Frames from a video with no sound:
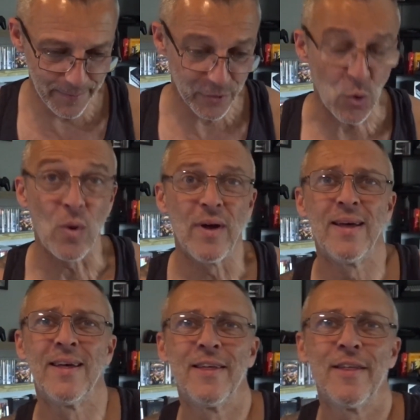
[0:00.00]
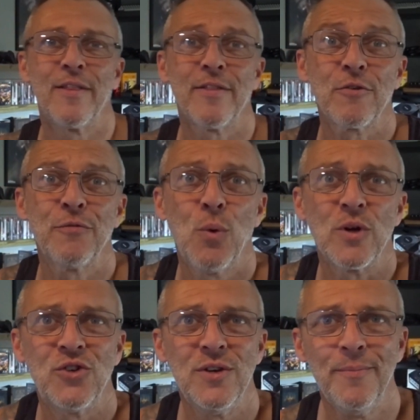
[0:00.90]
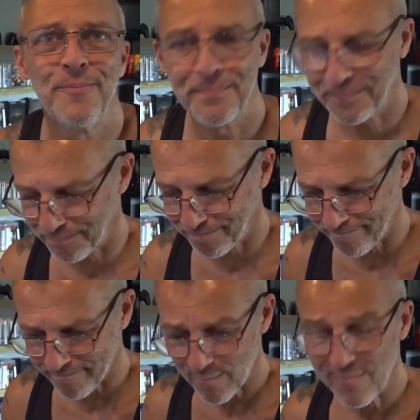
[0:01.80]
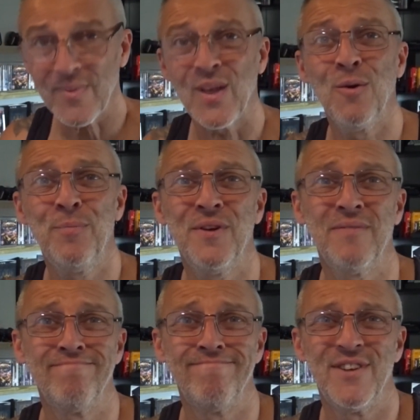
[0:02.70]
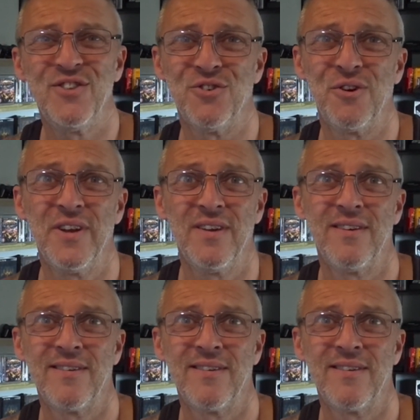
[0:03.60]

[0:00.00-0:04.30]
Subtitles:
So, thanks for watching. Hope you enjoyed it.